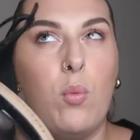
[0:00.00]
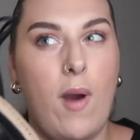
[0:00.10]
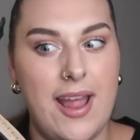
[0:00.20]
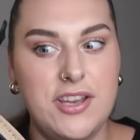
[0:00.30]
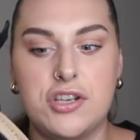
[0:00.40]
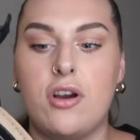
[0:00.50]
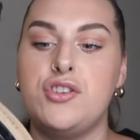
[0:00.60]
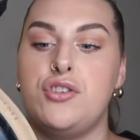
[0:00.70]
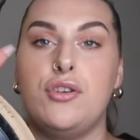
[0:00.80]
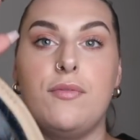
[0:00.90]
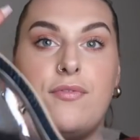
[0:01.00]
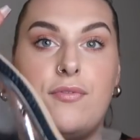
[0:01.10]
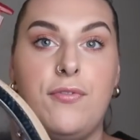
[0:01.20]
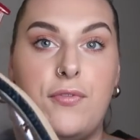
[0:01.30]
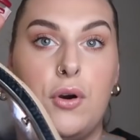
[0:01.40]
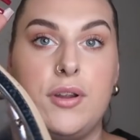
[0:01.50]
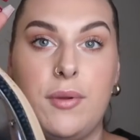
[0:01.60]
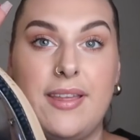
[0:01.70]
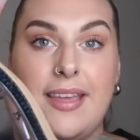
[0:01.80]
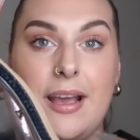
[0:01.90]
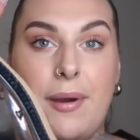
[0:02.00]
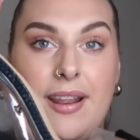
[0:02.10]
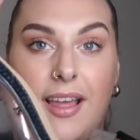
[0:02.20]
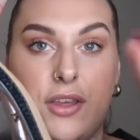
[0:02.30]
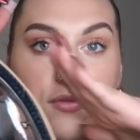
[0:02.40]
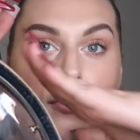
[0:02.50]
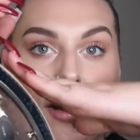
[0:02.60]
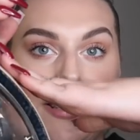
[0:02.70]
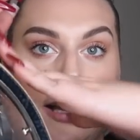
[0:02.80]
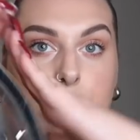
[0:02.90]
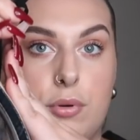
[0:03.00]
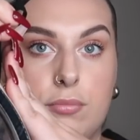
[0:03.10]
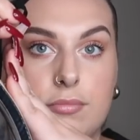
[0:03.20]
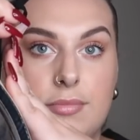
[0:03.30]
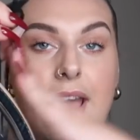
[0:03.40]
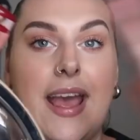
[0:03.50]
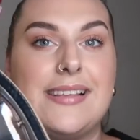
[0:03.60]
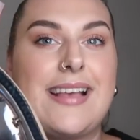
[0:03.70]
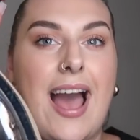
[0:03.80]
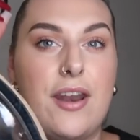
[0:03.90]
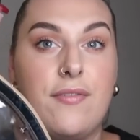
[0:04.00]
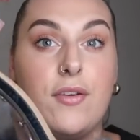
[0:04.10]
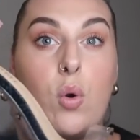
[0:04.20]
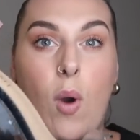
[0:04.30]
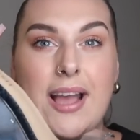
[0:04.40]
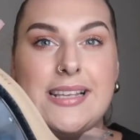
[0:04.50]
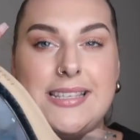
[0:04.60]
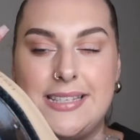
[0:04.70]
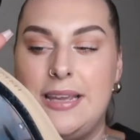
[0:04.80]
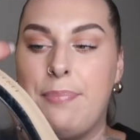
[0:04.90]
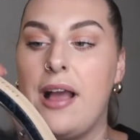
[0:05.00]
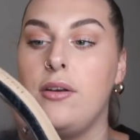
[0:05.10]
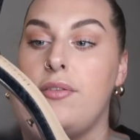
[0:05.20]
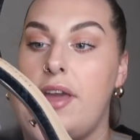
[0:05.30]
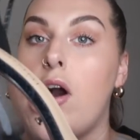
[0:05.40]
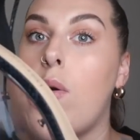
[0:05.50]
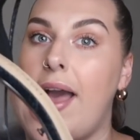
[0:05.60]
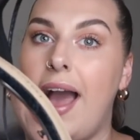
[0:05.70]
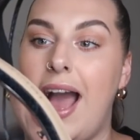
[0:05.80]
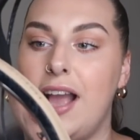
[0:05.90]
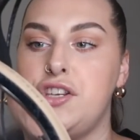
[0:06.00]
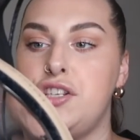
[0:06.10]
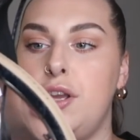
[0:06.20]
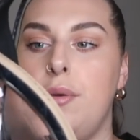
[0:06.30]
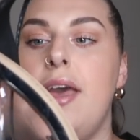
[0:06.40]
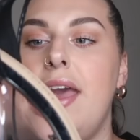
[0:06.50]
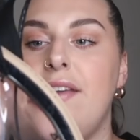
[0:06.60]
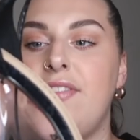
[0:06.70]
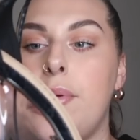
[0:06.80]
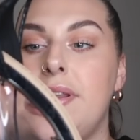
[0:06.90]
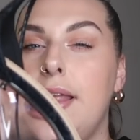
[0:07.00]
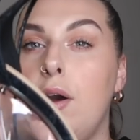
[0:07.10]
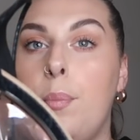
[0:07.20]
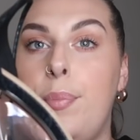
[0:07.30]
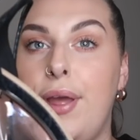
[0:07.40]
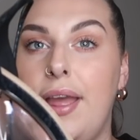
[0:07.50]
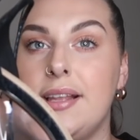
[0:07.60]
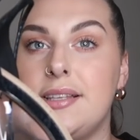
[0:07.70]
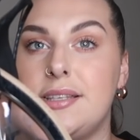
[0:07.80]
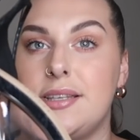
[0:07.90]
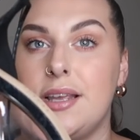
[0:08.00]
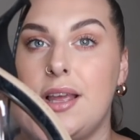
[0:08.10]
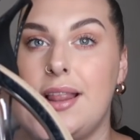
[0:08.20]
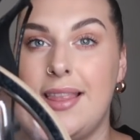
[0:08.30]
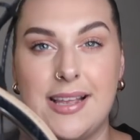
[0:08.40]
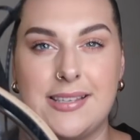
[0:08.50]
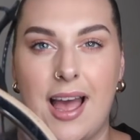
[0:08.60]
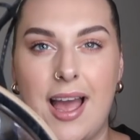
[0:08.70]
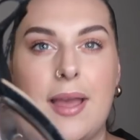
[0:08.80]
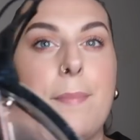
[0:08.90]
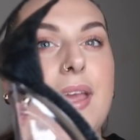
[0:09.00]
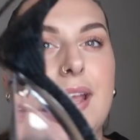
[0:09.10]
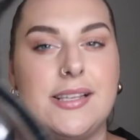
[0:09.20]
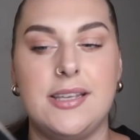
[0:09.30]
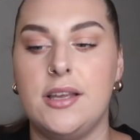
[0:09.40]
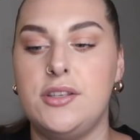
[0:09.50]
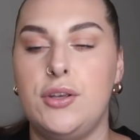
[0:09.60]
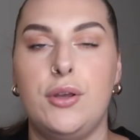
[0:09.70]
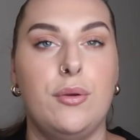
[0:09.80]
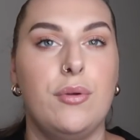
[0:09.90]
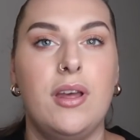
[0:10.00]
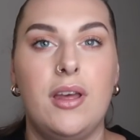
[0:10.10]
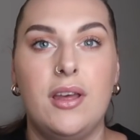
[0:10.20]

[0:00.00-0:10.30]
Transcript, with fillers: wedge because your foot, when you think about it, like your foot is like boom. It's kind of quite a steep angle. They are quite a high shoe. If they're a little bit less high, it'd be easier to,